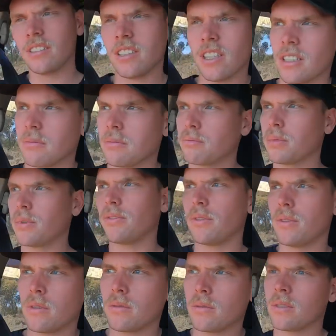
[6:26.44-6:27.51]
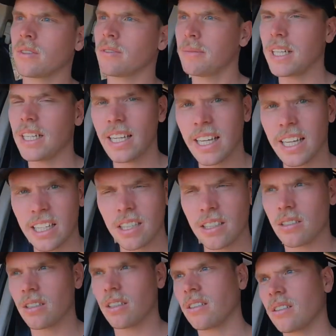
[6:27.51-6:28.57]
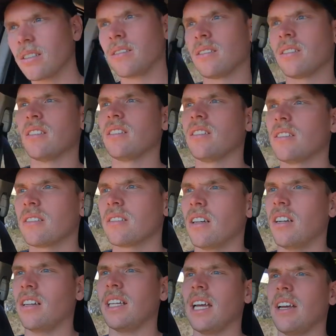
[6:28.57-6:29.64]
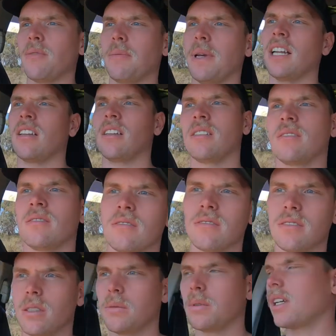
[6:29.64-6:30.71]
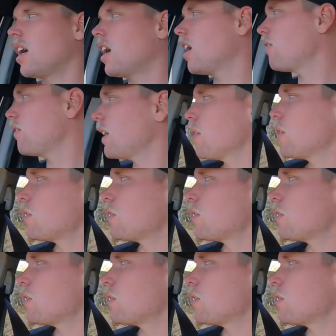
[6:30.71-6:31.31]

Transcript: just before midday, so I only have about a 2.5 hour